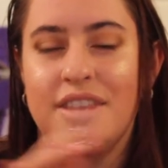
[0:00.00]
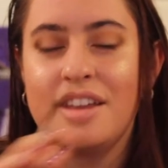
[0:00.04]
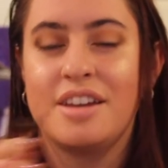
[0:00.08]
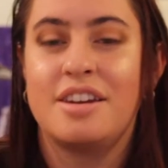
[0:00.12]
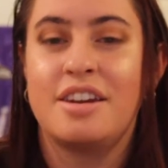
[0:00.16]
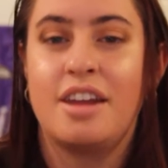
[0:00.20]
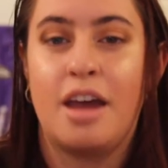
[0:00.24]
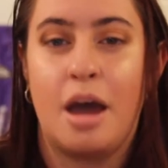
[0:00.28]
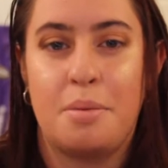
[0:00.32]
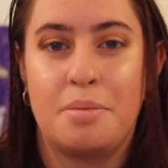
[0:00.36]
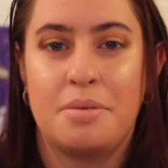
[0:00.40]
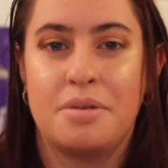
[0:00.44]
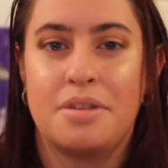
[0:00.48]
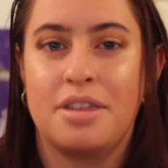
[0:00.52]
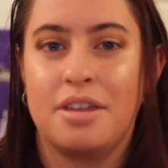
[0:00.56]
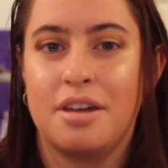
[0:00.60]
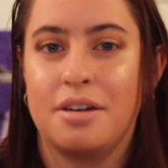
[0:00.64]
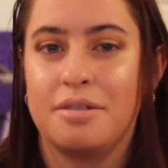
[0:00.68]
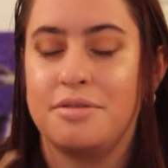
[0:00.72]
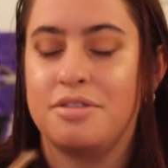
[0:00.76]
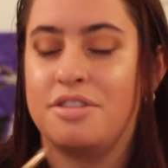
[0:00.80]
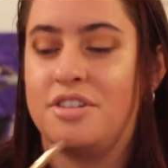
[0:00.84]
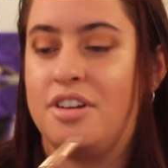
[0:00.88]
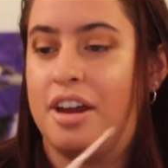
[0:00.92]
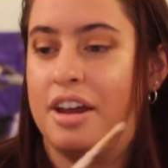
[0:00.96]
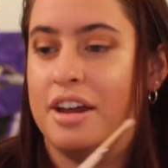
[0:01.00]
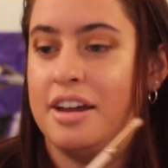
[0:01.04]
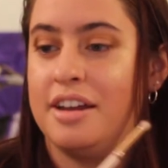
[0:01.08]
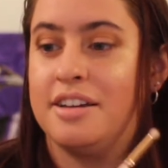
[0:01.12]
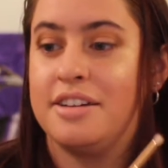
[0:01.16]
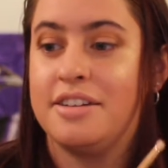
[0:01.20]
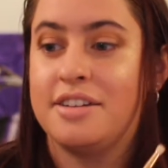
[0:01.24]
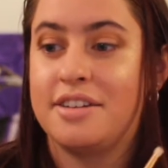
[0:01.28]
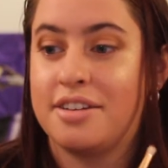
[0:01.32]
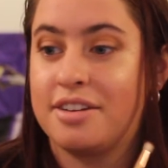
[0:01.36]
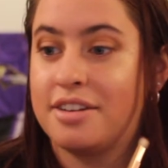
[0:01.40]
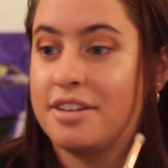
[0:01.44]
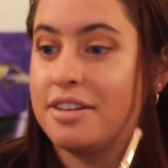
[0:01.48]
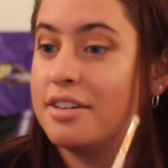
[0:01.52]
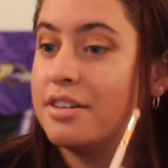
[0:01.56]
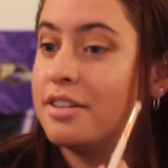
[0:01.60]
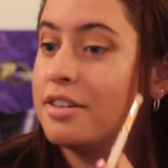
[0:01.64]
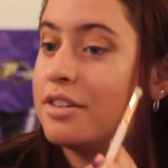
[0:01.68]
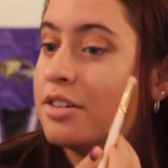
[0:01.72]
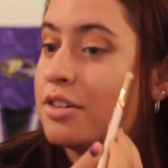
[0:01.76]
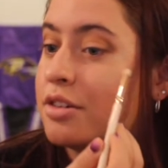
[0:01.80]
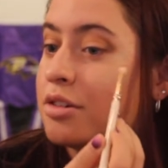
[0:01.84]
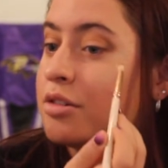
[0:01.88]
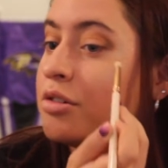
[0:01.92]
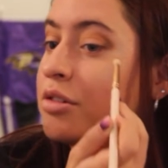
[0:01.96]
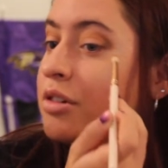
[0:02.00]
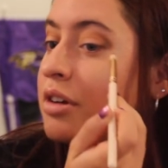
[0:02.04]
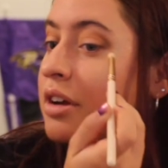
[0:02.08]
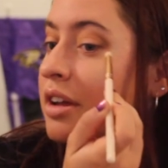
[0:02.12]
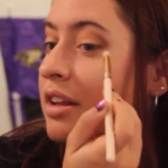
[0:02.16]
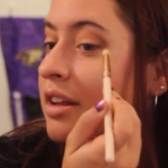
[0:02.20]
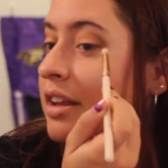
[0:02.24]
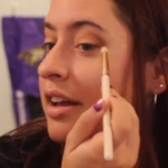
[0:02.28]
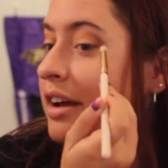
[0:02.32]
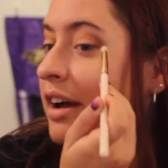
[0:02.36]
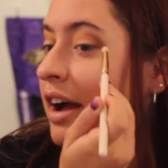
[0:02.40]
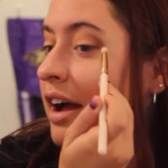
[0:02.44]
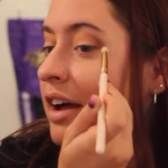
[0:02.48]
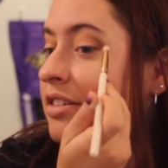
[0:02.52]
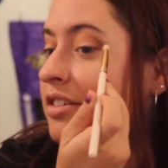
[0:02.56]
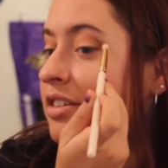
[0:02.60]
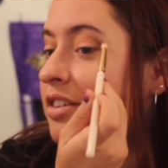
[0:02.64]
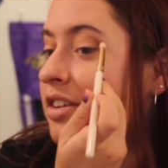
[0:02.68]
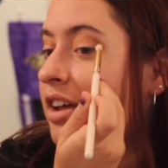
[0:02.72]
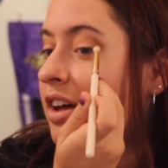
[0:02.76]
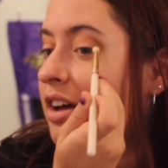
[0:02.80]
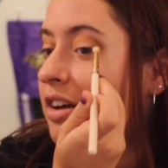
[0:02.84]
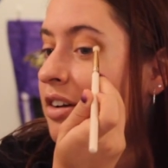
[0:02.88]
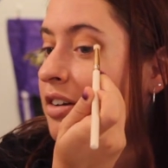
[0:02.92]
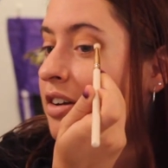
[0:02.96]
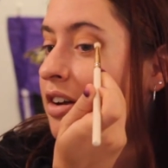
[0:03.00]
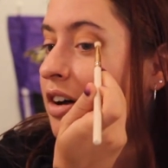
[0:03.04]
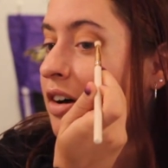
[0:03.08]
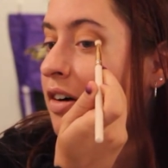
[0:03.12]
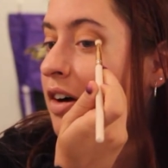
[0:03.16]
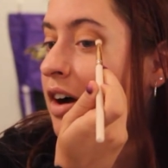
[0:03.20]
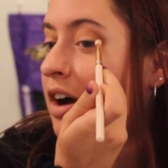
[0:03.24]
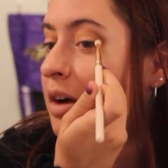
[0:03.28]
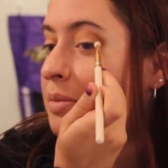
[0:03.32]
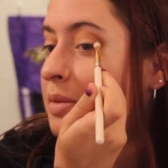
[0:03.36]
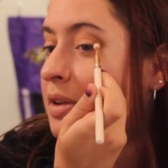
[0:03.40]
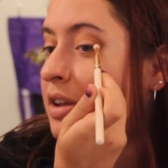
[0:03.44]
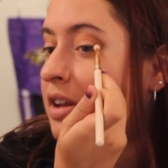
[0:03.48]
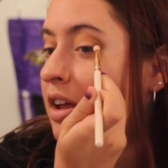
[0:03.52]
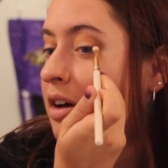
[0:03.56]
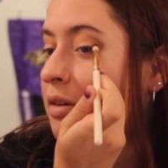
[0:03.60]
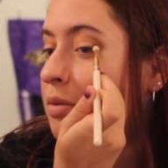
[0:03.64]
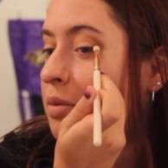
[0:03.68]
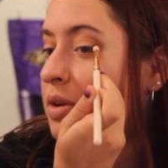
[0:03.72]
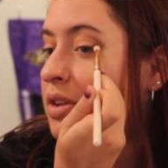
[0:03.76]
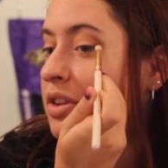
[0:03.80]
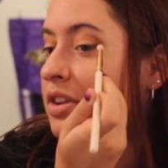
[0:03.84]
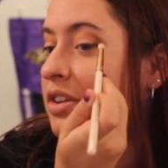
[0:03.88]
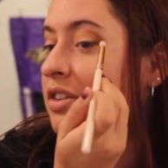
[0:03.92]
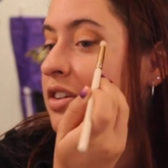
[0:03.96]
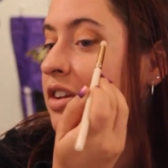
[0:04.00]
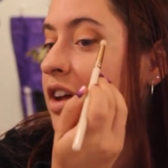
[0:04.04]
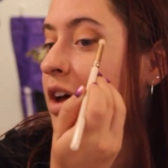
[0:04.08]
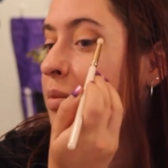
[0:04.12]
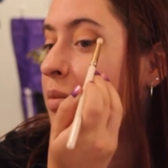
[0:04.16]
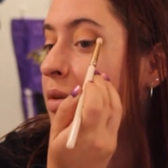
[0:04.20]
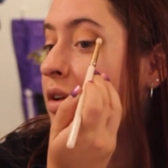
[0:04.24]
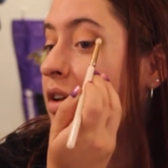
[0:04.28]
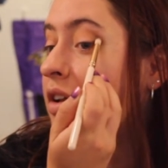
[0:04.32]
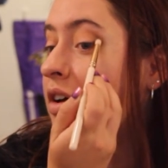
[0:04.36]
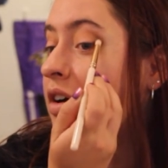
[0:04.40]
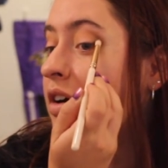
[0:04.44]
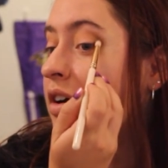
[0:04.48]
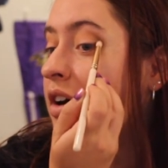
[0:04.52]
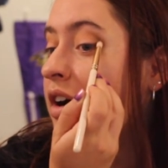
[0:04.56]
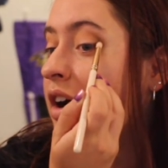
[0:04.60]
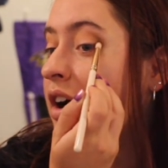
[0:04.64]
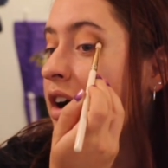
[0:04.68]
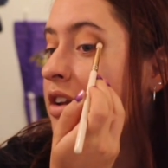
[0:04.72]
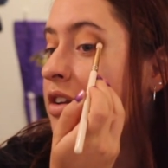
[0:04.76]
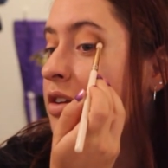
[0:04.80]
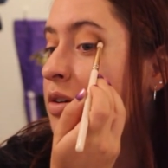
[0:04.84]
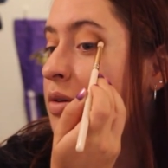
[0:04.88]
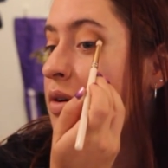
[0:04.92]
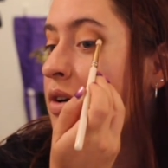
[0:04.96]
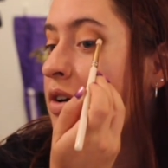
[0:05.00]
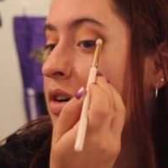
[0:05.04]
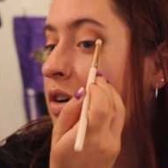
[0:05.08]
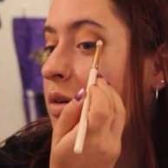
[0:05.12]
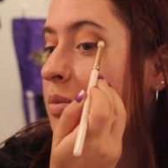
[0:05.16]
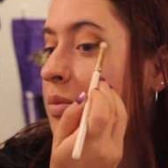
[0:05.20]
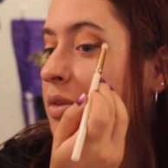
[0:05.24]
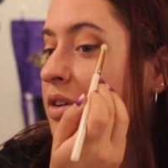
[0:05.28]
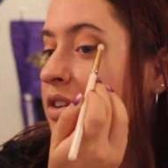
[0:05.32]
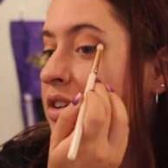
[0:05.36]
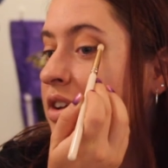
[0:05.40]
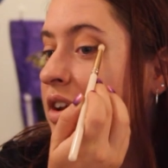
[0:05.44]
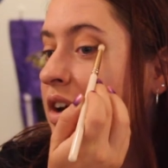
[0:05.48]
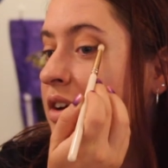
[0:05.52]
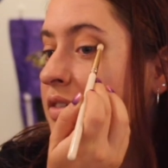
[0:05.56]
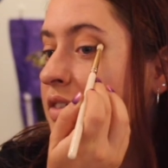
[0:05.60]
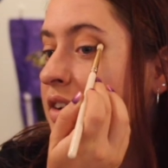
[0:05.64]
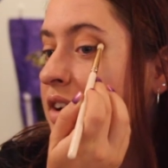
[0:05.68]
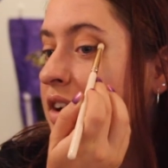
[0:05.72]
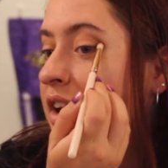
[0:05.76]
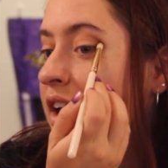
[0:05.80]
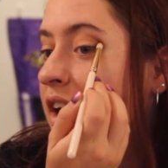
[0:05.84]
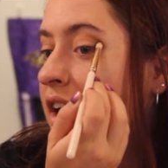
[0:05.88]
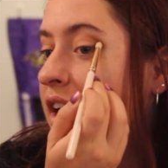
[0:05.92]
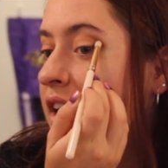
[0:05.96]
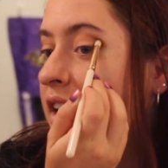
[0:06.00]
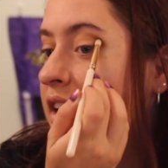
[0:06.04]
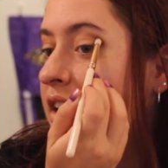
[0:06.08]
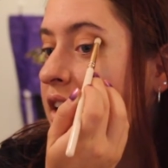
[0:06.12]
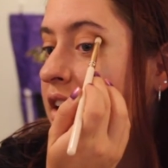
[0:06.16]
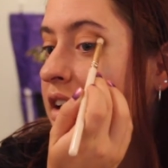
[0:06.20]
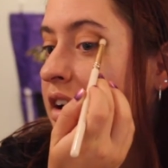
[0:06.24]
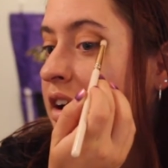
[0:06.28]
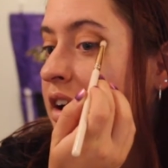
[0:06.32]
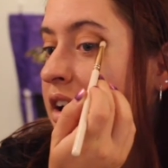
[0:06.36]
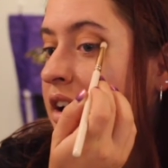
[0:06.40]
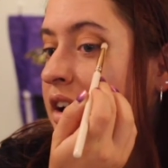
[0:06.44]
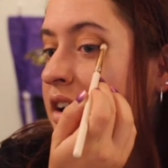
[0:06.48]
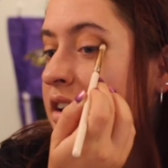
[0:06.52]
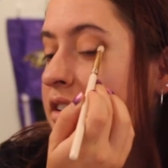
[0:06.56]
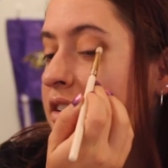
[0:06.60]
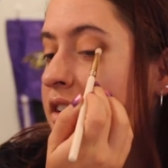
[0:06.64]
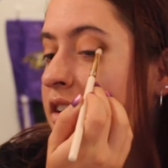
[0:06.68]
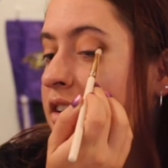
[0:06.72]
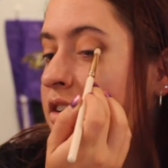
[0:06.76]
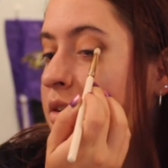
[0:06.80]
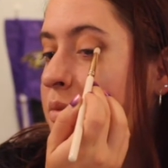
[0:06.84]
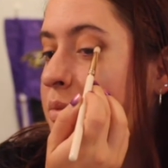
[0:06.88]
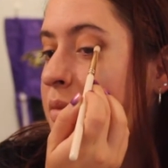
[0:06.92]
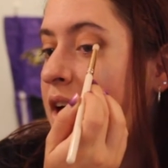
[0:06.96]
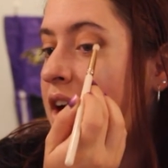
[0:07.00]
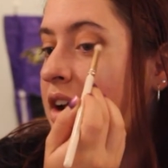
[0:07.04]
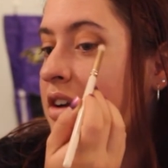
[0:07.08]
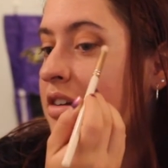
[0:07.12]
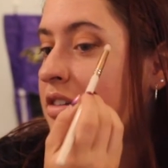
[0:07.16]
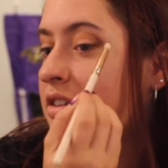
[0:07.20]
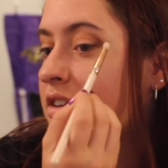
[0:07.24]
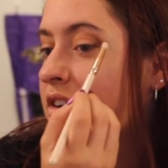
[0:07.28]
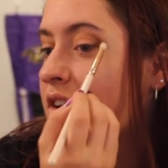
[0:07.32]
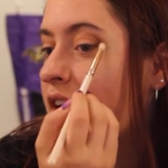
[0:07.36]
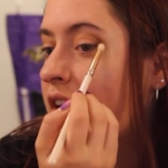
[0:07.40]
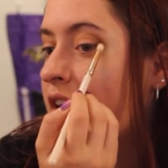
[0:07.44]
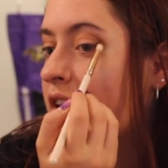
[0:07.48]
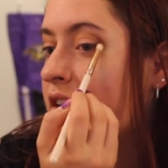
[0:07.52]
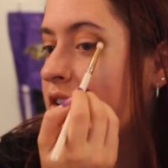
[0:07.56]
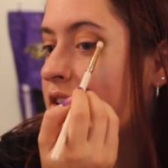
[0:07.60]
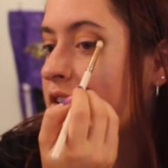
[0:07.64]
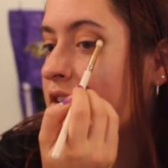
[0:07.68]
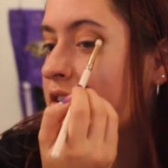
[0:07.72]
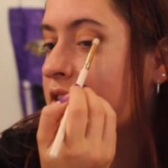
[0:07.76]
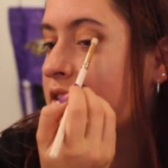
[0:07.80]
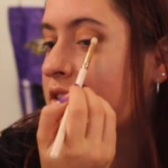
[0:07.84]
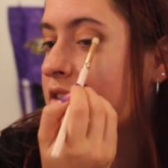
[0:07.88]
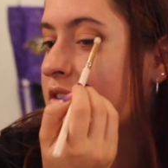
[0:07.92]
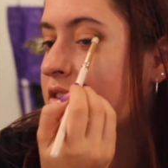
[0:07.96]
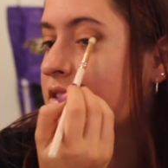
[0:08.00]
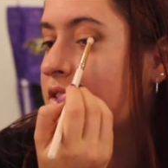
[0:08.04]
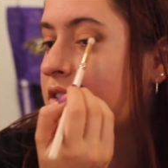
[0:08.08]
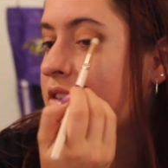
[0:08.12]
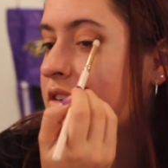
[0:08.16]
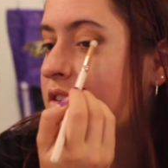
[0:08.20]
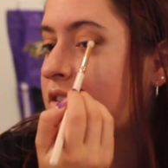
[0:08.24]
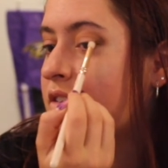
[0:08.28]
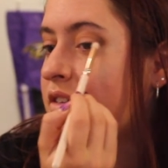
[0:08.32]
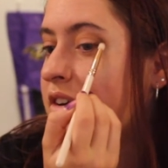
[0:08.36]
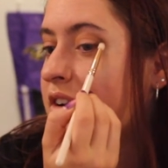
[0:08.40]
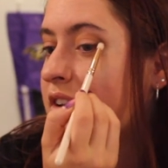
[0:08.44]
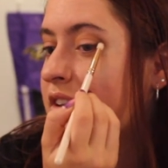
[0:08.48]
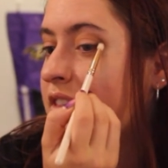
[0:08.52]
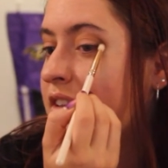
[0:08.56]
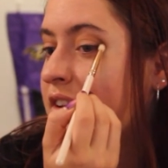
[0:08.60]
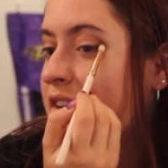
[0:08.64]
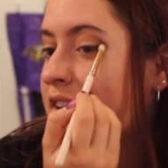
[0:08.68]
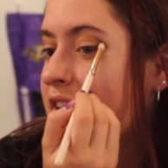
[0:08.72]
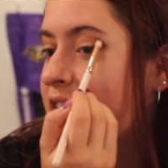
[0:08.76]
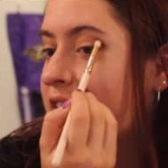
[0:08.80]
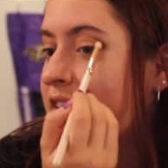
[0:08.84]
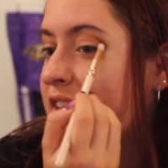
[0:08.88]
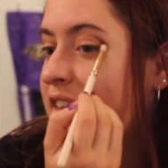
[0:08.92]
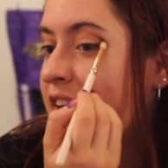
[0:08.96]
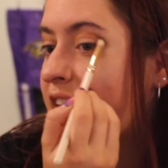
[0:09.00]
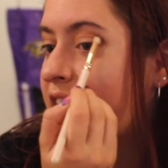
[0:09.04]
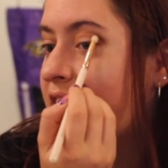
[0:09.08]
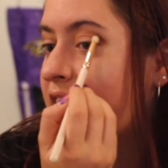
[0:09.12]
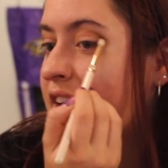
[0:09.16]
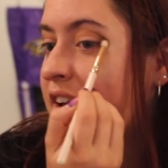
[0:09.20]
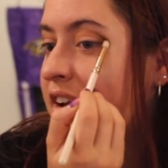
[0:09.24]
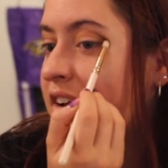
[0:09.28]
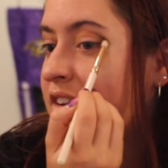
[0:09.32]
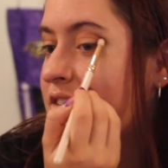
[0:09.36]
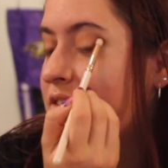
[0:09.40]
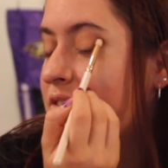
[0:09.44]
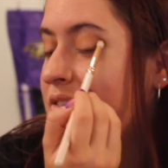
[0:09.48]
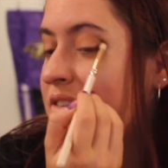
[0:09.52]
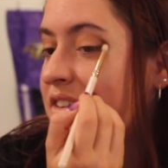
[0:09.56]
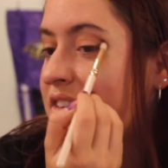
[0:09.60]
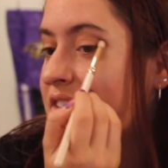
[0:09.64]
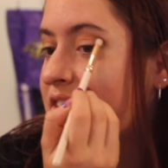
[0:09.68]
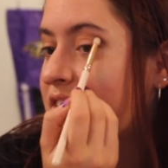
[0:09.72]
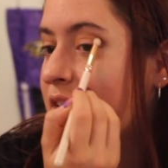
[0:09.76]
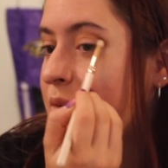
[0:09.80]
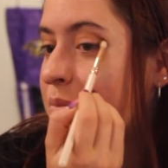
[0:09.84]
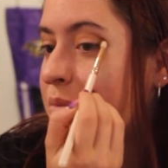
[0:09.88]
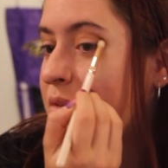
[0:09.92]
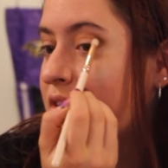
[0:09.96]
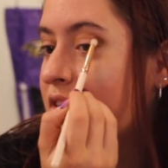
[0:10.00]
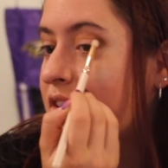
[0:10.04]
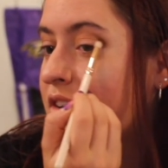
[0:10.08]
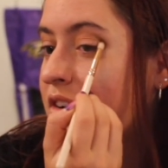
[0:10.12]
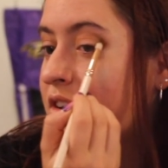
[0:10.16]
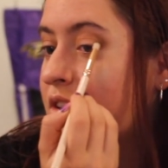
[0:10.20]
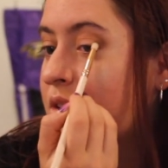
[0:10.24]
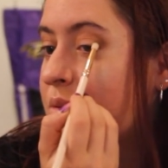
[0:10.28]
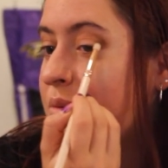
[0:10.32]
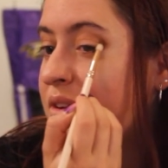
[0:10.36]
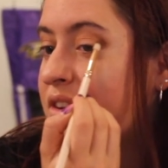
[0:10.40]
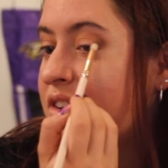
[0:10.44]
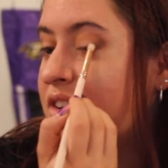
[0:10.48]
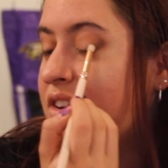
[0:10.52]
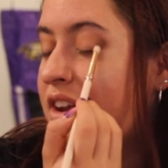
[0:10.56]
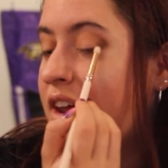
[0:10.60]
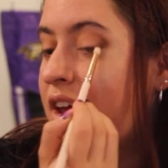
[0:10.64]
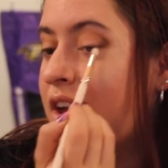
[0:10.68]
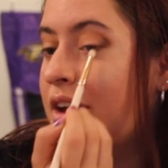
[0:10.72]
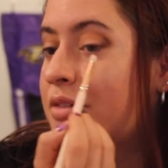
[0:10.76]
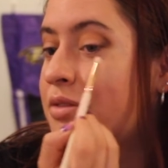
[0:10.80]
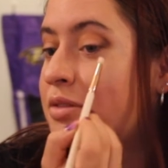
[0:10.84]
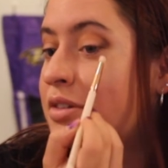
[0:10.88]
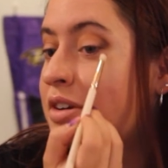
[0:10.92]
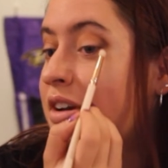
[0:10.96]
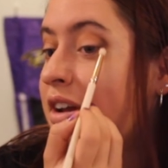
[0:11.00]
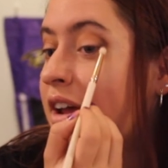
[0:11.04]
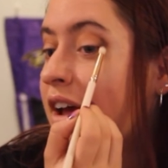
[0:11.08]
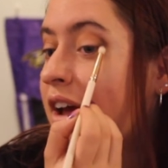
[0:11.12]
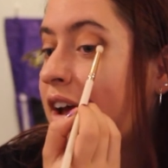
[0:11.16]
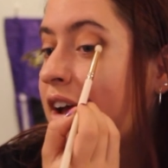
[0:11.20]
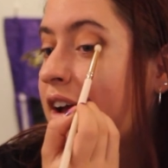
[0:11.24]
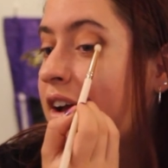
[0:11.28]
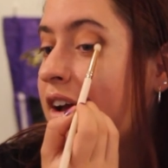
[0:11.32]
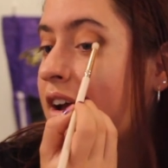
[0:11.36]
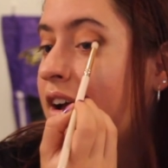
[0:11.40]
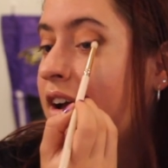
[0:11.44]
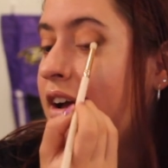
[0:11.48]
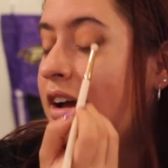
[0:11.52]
depth of shades to create, I don't know, I'm in love with this type of look. I do it almost every day. It doesn't matter the color or anything like that. I do this type of look almost every day.